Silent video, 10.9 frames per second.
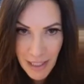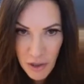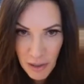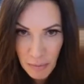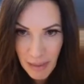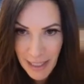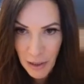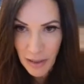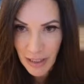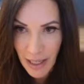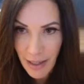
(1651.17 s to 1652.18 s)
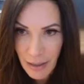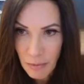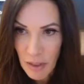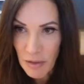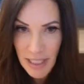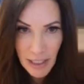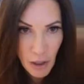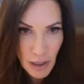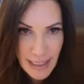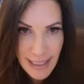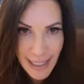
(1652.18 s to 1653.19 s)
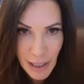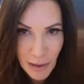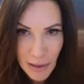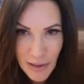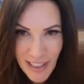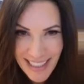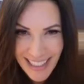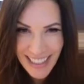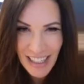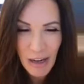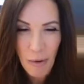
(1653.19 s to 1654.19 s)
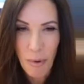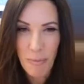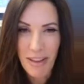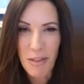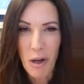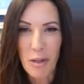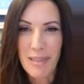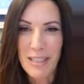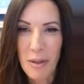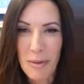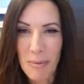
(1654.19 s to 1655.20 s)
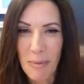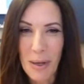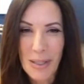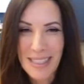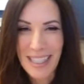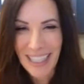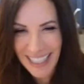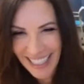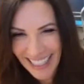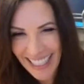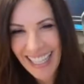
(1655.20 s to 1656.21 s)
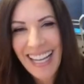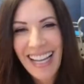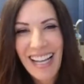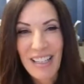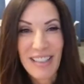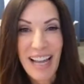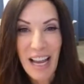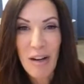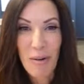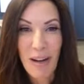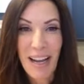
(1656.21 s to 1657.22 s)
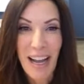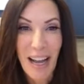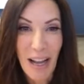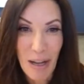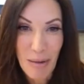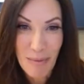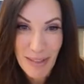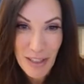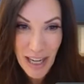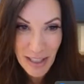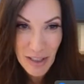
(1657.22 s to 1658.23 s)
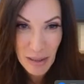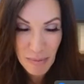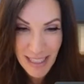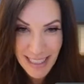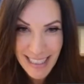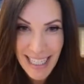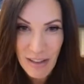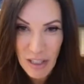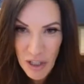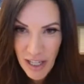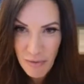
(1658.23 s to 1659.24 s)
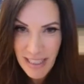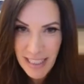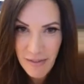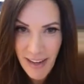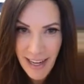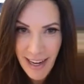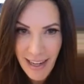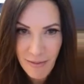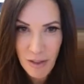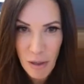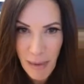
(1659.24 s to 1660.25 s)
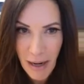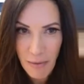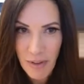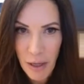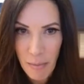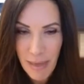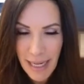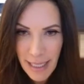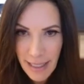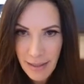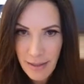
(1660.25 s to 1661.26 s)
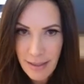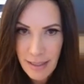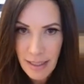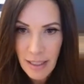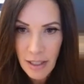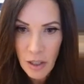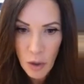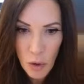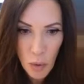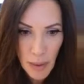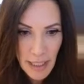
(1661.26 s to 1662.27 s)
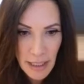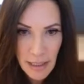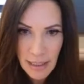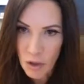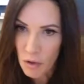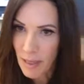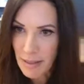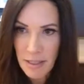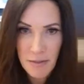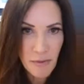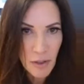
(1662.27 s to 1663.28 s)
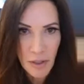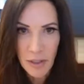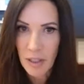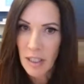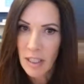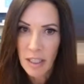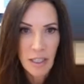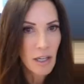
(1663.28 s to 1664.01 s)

managing being online, we're using all the technologies. And when we thought there was nothing worse, now ChatGPT and the generative AI have come out that are making us quickly transfer